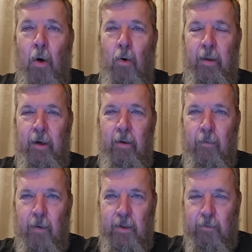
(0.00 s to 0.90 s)
or they're the
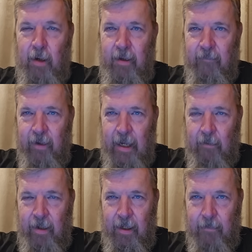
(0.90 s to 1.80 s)
ones running for
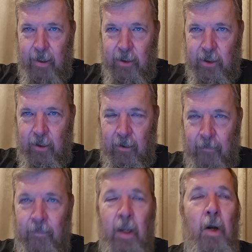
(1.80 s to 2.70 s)
county commissioner,